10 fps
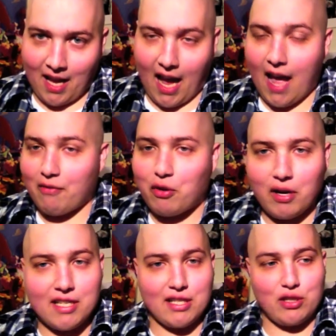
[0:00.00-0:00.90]
I have
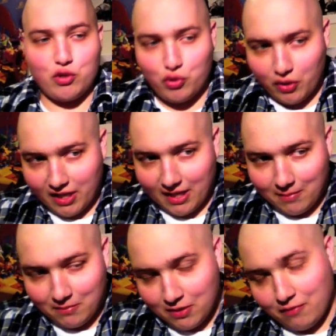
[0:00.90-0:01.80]
crazy
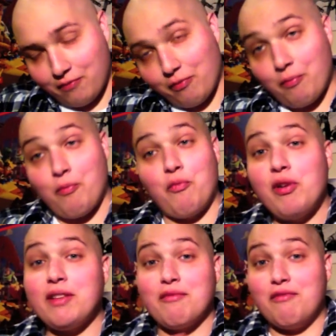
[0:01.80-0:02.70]
dreams,
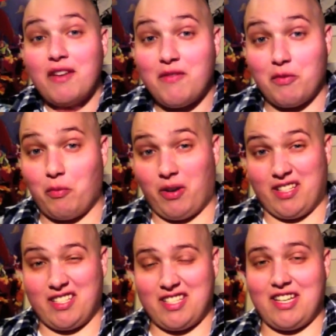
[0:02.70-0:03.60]
really vivid
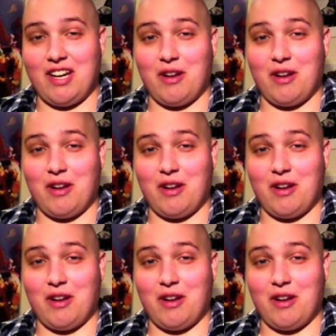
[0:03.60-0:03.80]
ones,